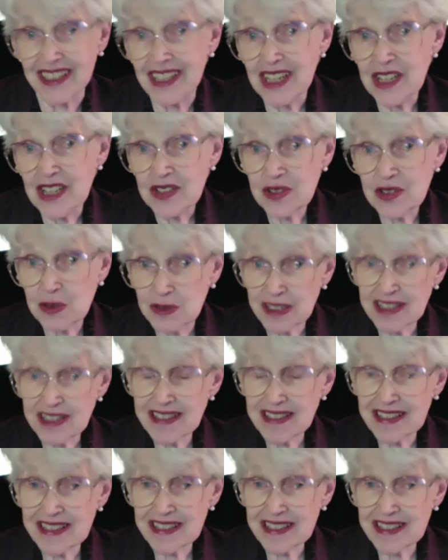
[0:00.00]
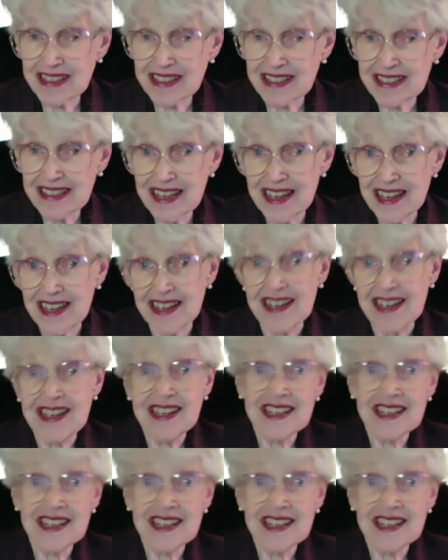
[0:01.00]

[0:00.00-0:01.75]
So what does it say? It